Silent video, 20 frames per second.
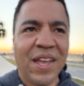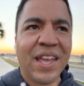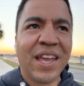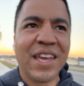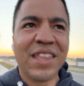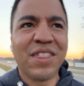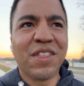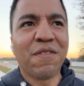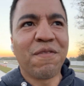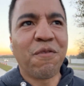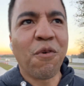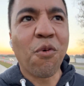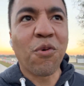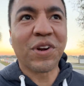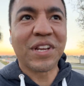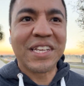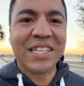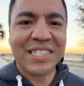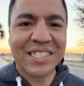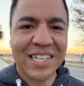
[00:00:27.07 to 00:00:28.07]
in the
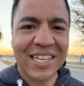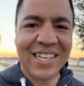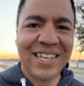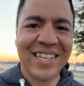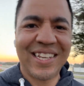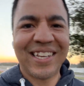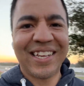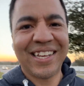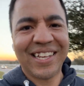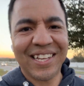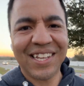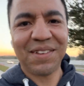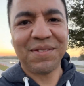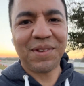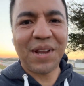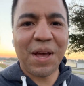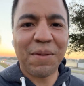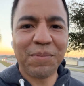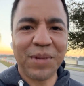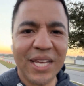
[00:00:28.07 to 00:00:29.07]
40s.
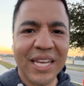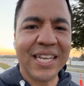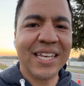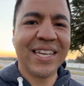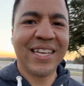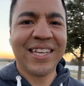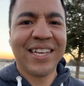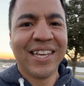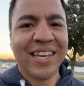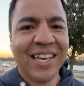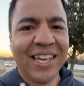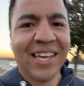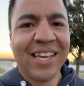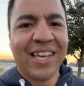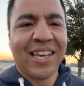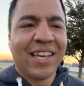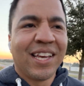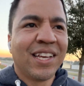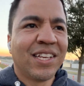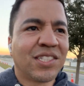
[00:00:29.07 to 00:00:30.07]
Not me.
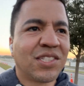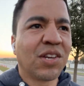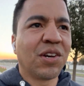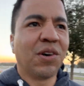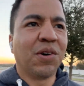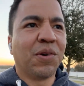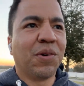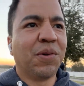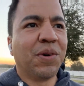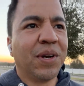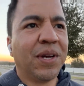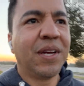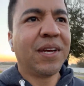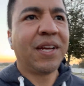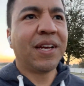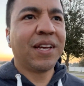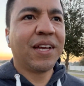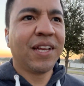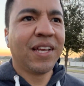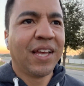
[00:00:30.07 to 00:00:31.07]
So
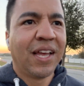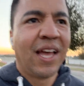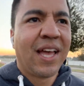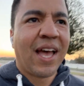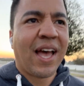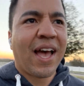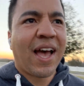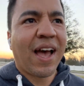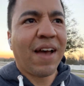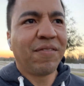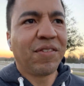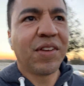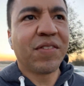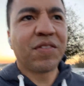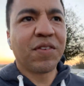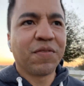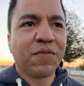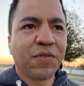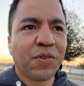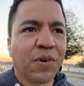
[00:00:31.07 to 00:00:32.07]
I've
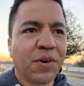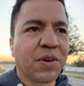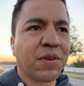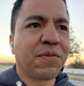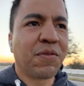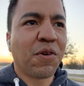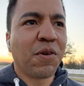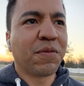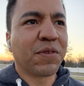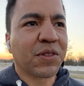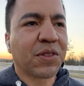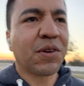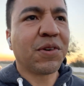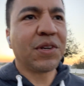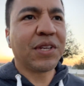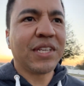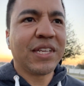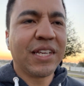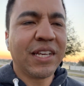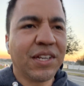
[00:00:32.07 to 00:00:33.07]
lived in Florida for over
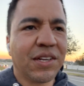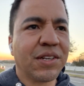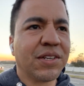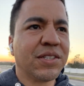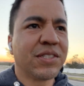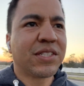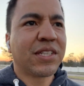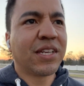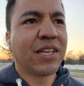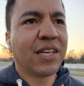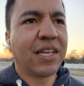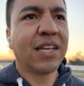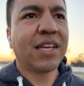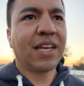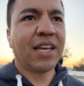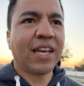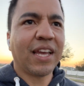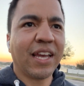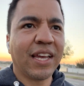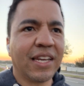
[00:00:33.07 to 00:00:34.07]
30 years,
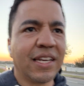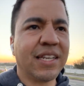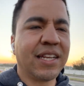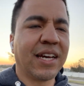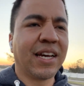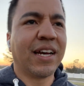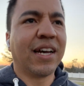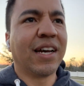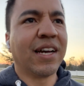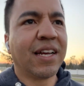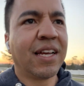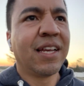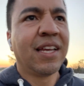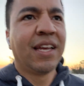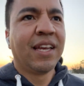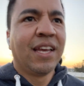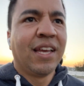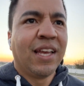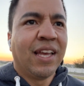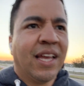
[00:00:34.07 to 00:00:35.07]
and
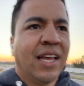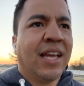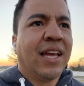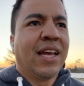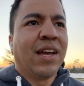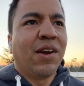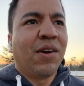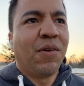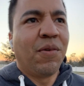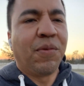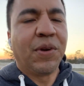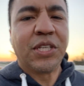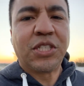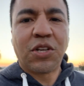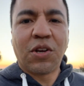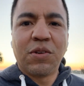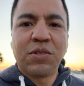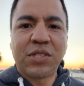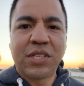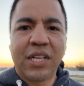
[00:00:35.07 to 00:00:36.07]
we
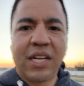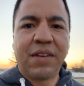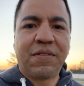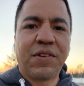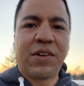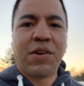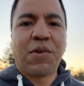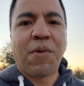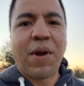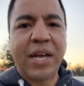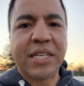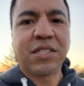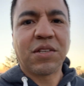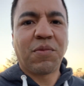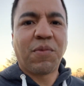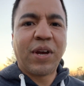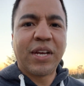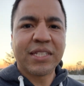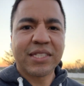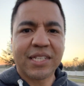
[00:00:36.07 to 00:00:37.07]
chose to live in
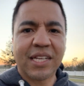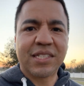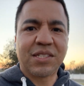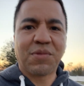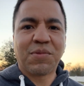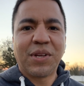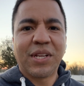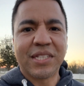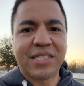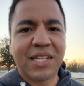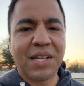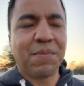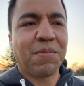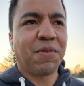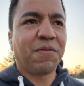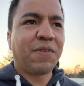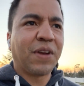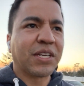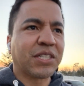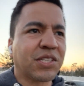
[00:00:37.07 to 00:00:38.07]
Horizon West. As a real estate
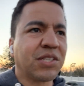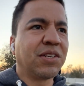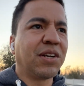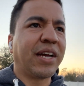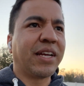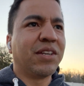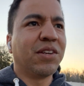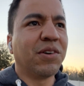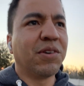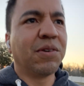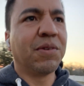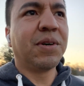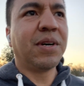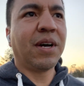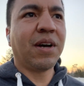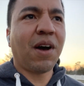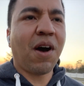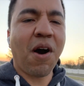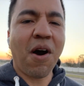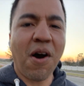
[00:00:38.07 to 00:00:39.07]
professional, I know
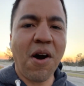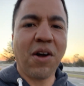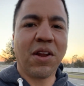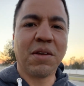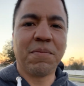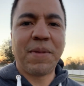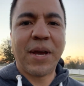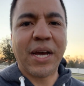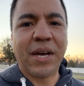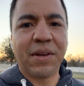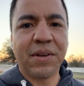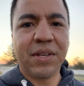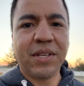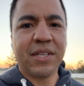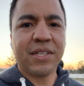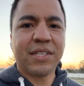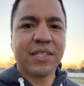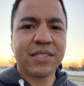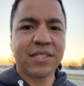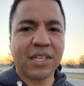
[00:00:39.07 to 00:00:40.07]
all about
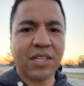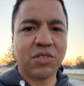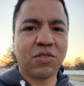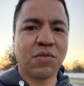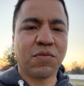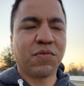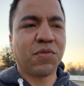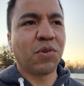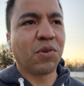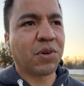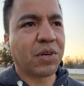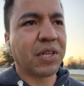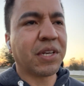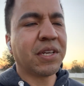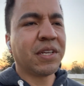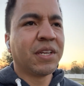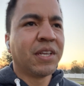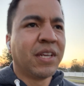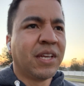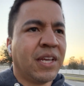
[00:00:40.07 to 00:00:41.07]
Central Florida,
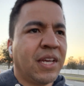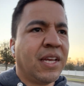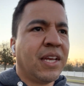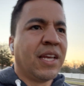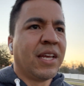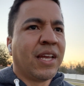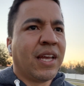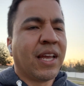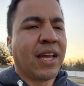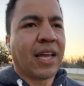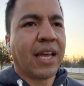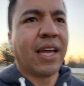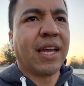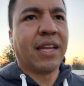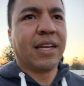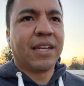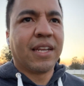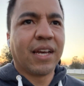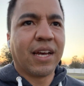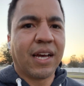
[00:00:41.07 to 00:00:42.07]

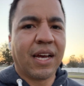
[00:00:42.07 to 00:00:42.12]
and